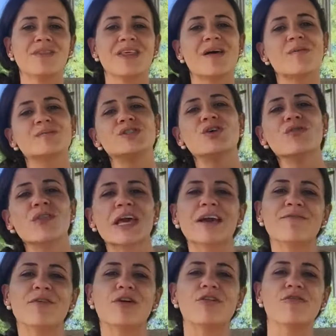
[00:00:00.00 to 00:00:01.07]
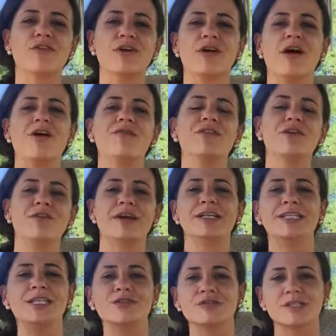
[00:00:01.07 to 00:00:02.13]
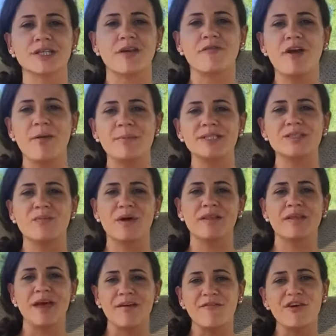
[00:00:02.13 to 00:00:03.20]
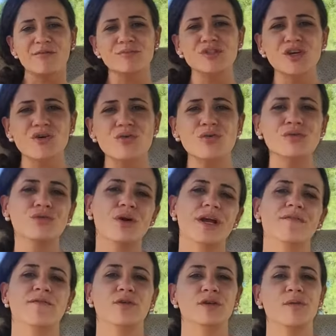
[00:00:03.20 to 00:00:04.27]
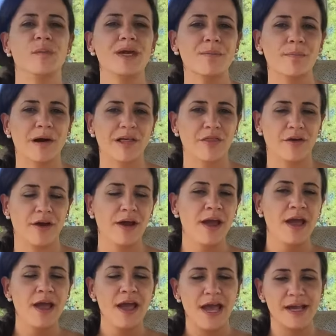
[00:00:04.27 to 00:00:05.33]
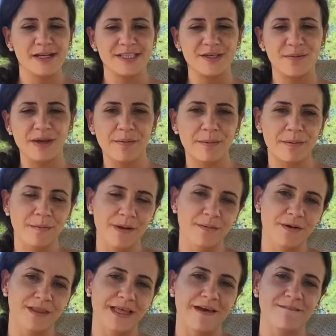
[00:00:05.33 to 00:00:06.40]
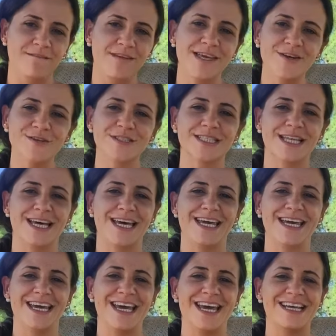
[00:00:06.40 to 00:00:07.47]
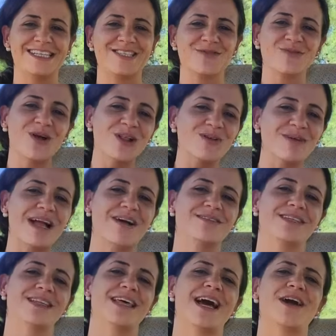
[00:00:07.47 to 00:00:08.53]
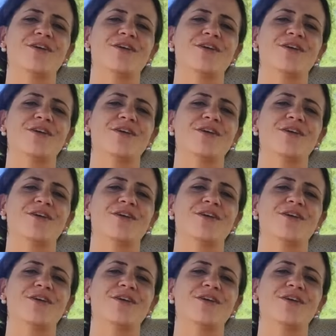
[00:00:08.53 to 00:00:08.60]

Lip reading: I'm so thankful for all of the great teachers that have come into my life. Or I'm so grateful to be a mother and to be able to be what that feels like and to roll around in that.